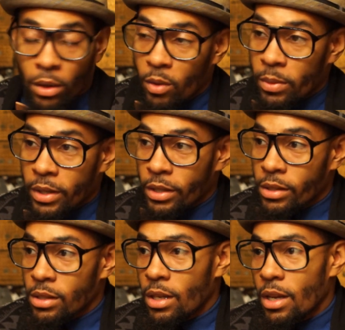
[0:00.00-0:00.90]

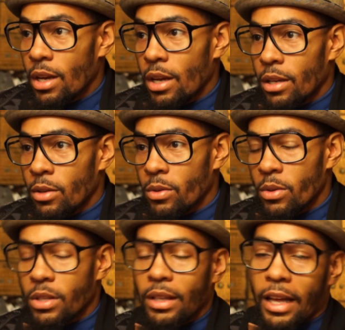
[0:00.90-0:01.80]
because
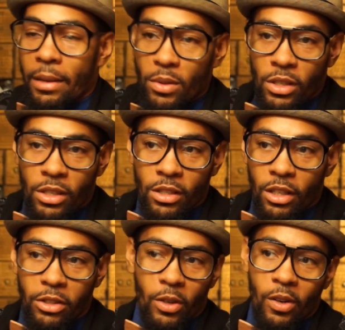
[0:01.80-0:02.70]
you see a lot of musicians,
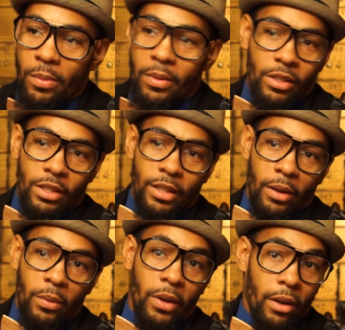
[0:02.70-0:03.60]
they'll show up and it's just
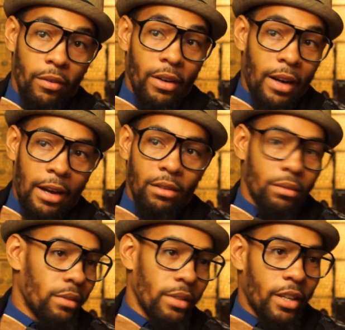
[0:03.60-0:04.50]
like, whatever, I
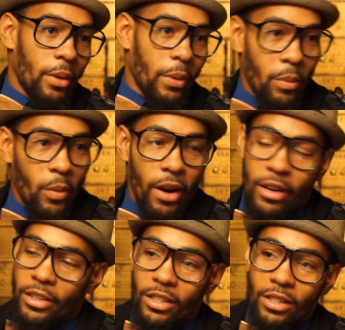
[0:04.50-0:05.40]
don't really care what I'm
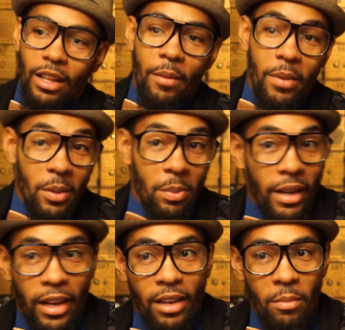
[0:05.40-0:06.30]
wearing, just I'm here to
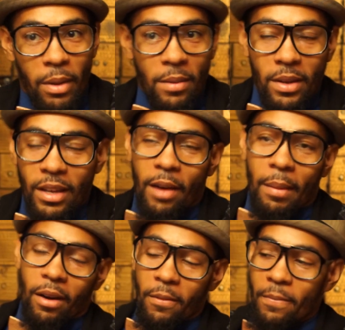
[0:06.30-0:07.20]
play, pay me, I'm
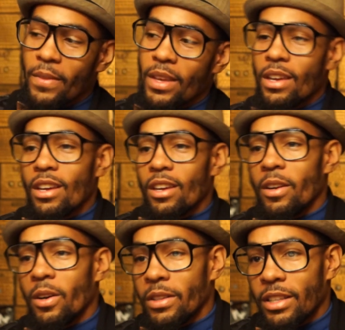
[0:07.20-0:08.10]
out.
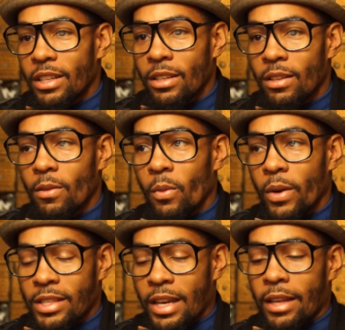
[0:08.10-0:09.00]
And then
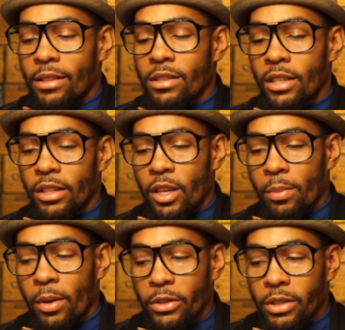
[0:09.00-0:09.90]
once I took the
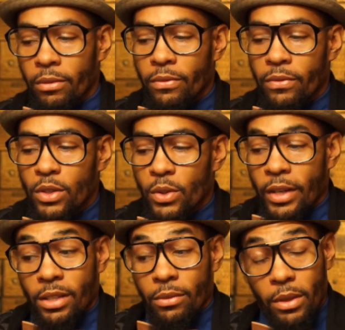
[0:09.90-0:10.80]
approach of
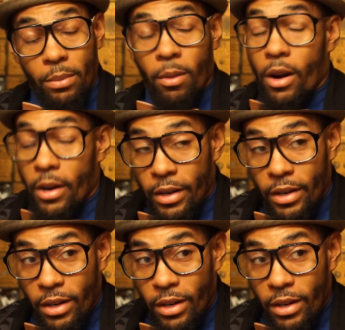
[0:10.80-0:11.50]
dressing for the part